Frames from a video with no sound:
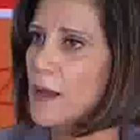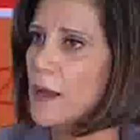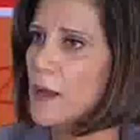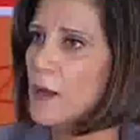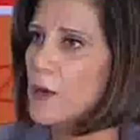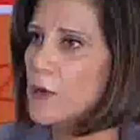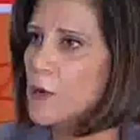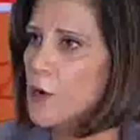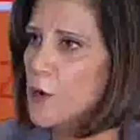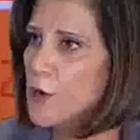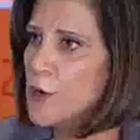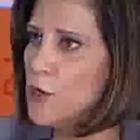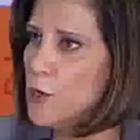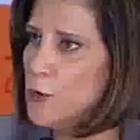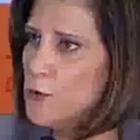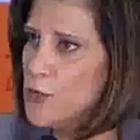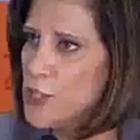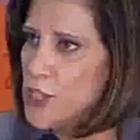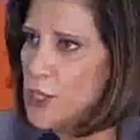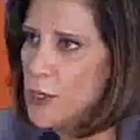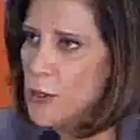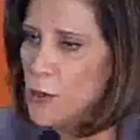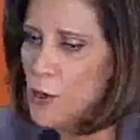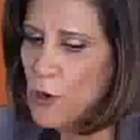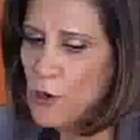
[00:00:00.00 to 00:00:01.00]

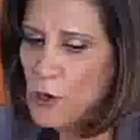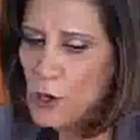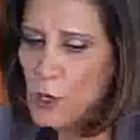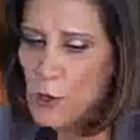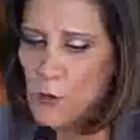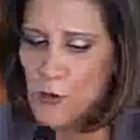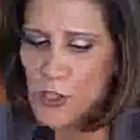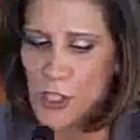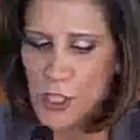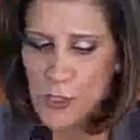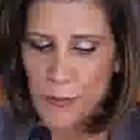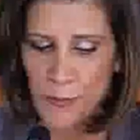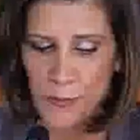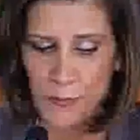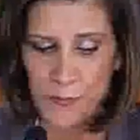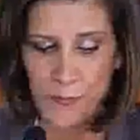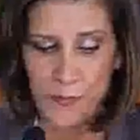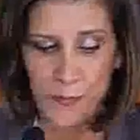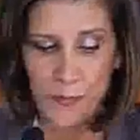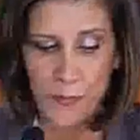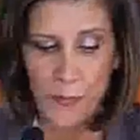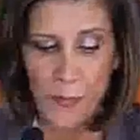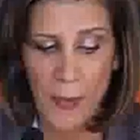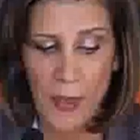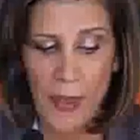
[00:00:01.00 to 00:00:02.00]
Conclusion.
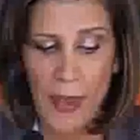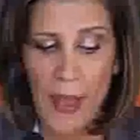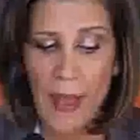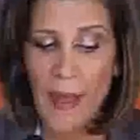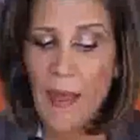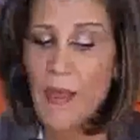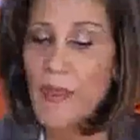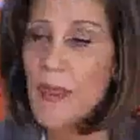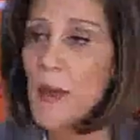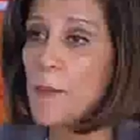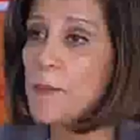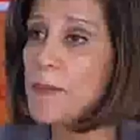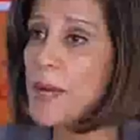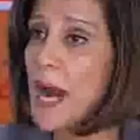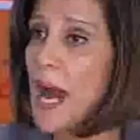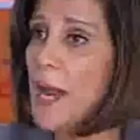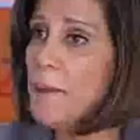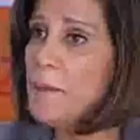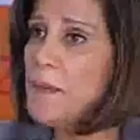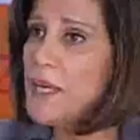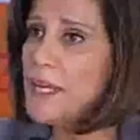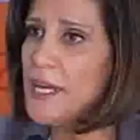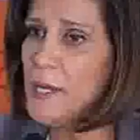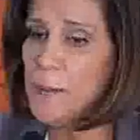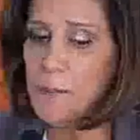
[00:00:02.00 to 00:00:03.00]
The
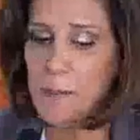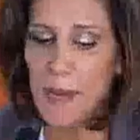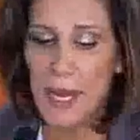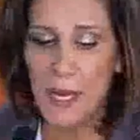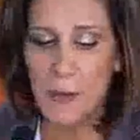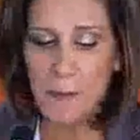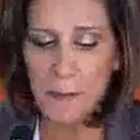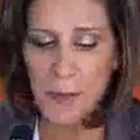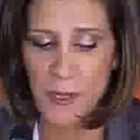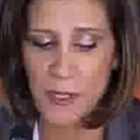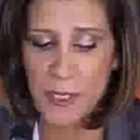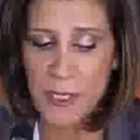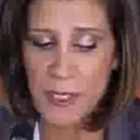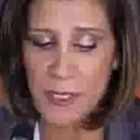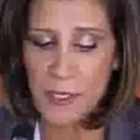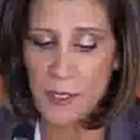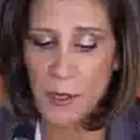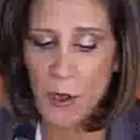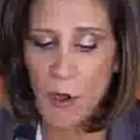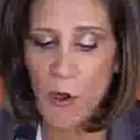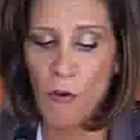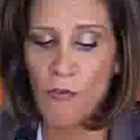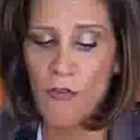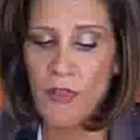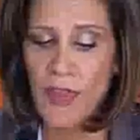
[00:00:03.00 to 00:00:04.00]
primary purpose
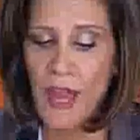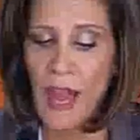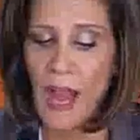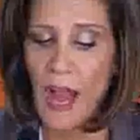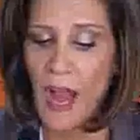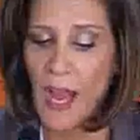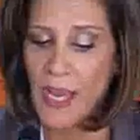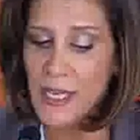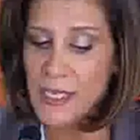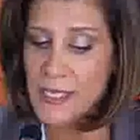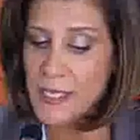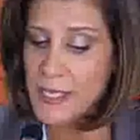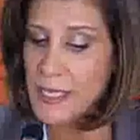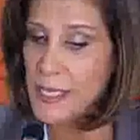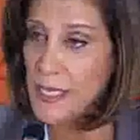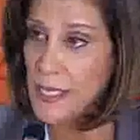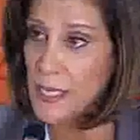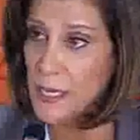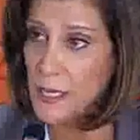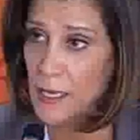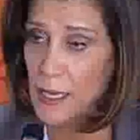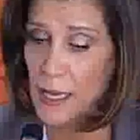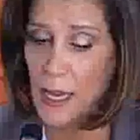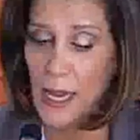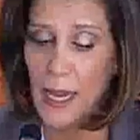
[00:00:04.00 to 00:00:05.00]
of the IC
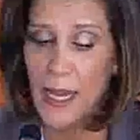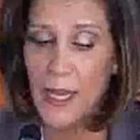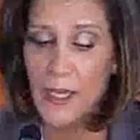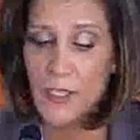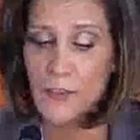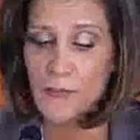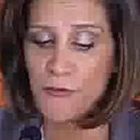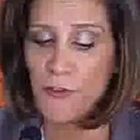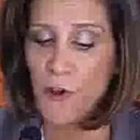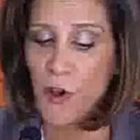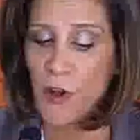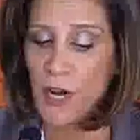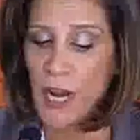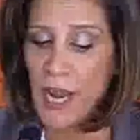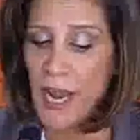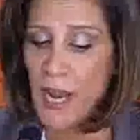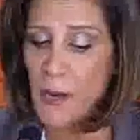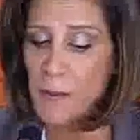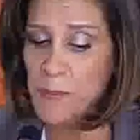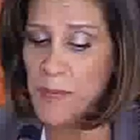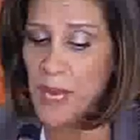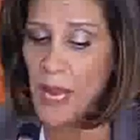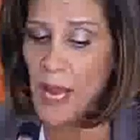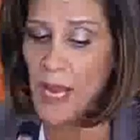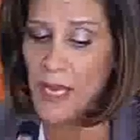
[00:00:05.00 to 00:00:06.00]
is for
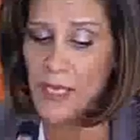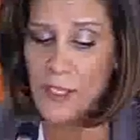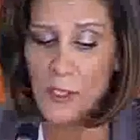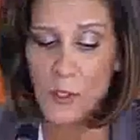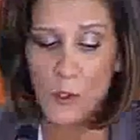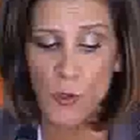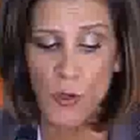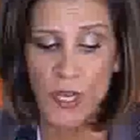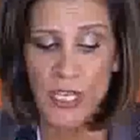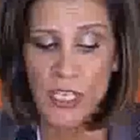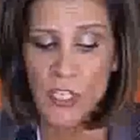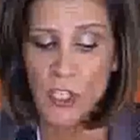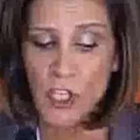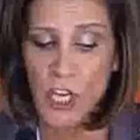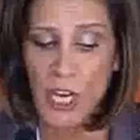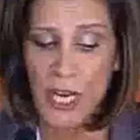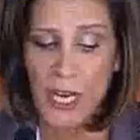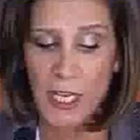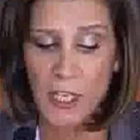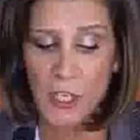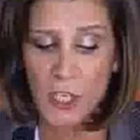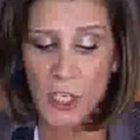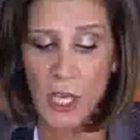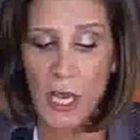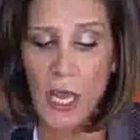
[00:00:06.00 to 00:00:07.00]
helplines to
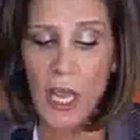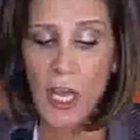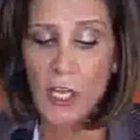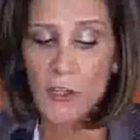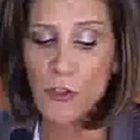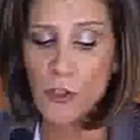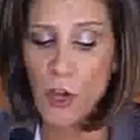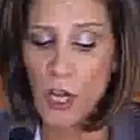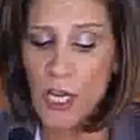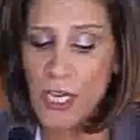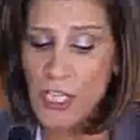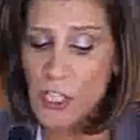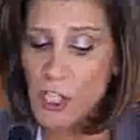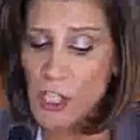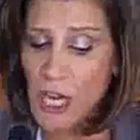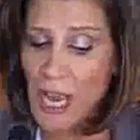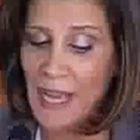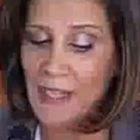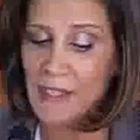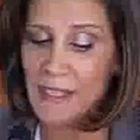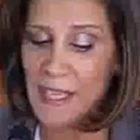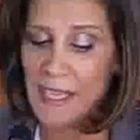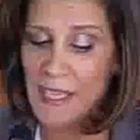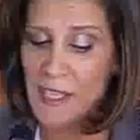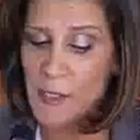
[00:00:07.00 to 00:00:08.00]
exchange knowledge and
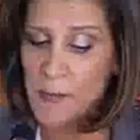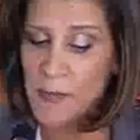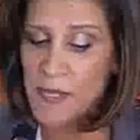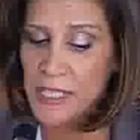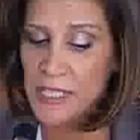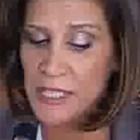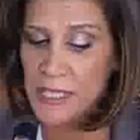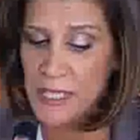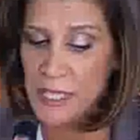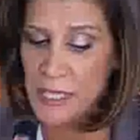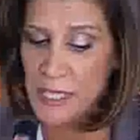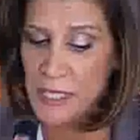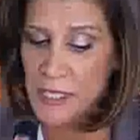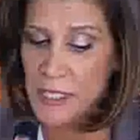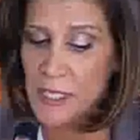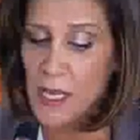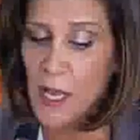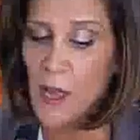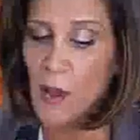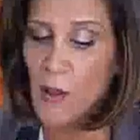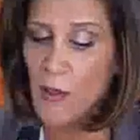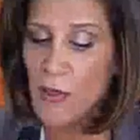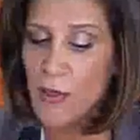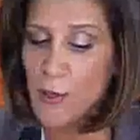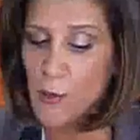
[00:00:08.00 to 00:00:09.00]
expertise
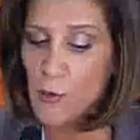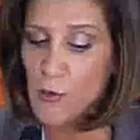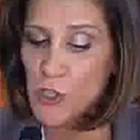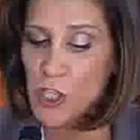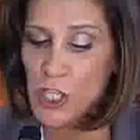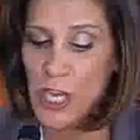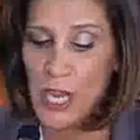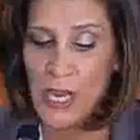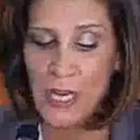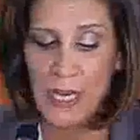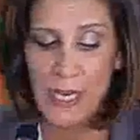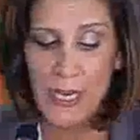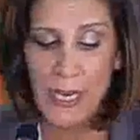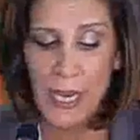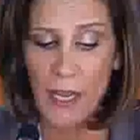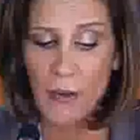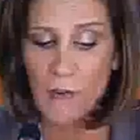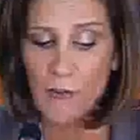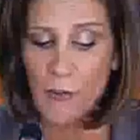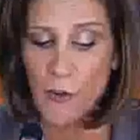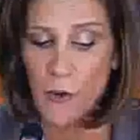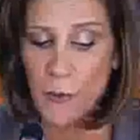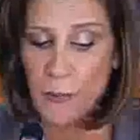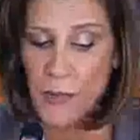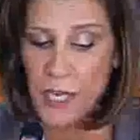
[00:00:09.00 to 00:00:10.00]
through sharing
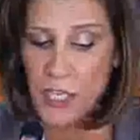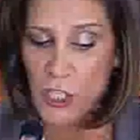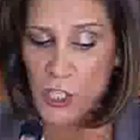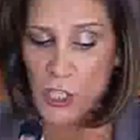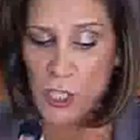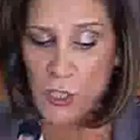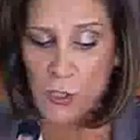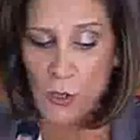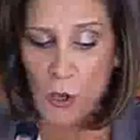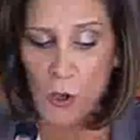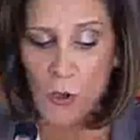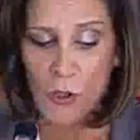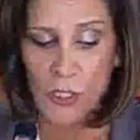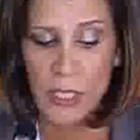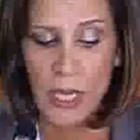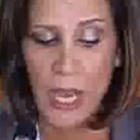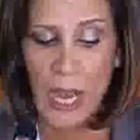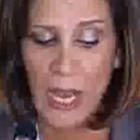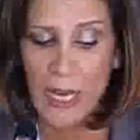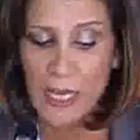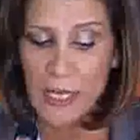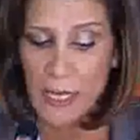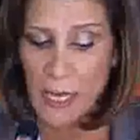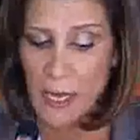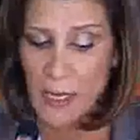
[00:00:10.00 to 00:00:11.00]
information on
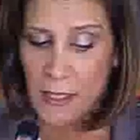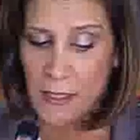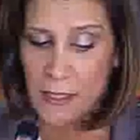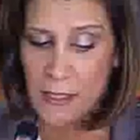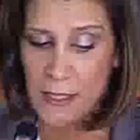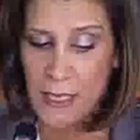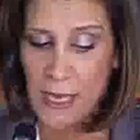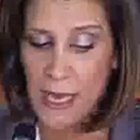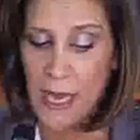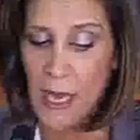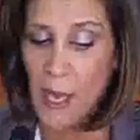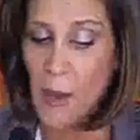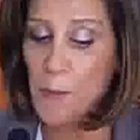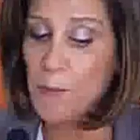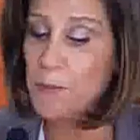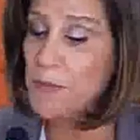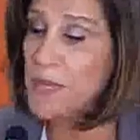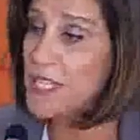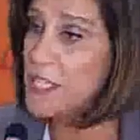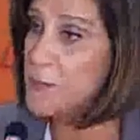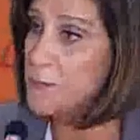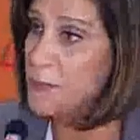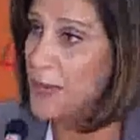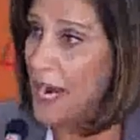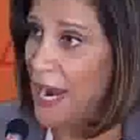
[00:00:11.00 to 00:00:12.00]
guidelines,
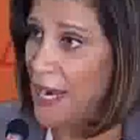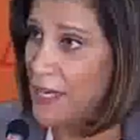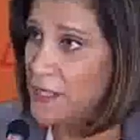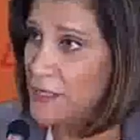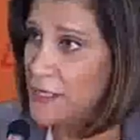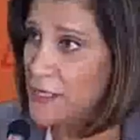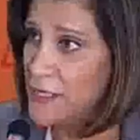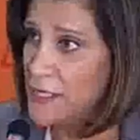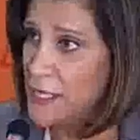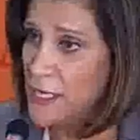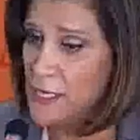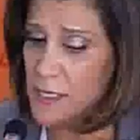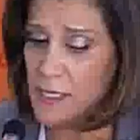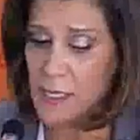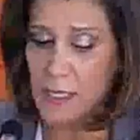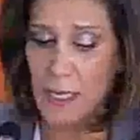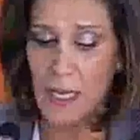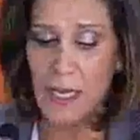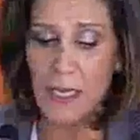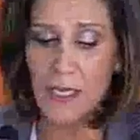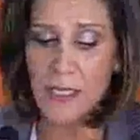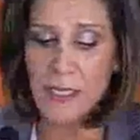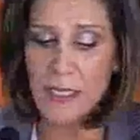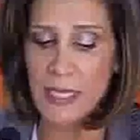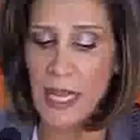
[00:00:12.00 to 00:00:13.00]
best practices,
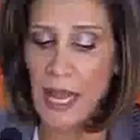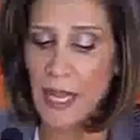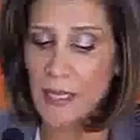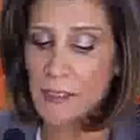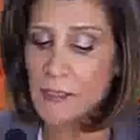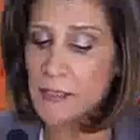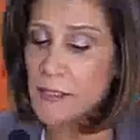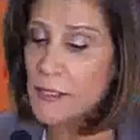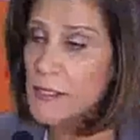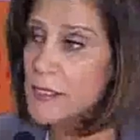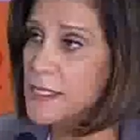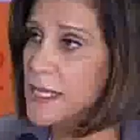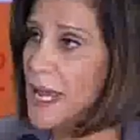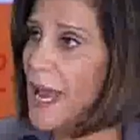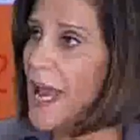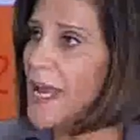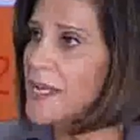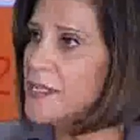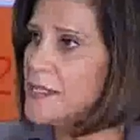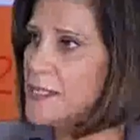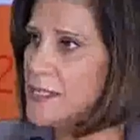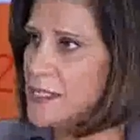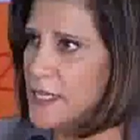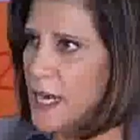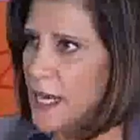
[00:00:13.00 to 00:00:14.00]
standards, and
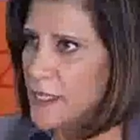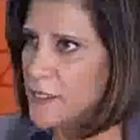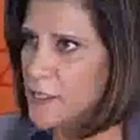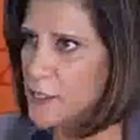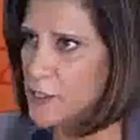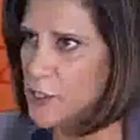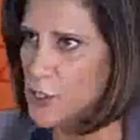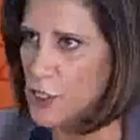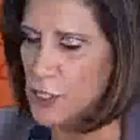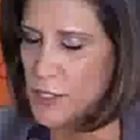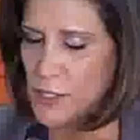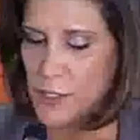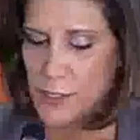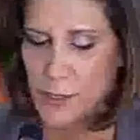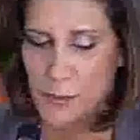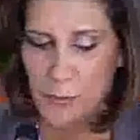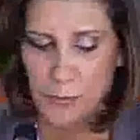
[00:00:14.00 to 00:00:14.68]
strategies.